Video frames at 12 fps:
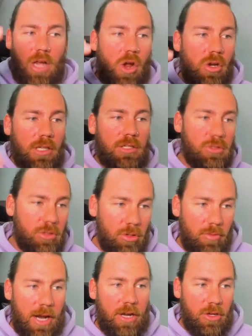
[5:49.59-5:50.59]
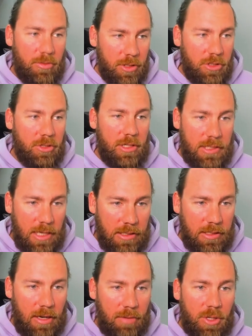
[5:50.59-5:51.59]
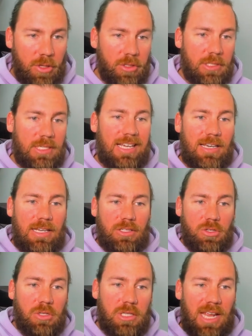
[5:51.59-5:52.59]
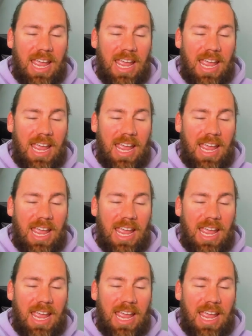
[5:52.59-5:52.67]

only do the radiometry sensor because it is using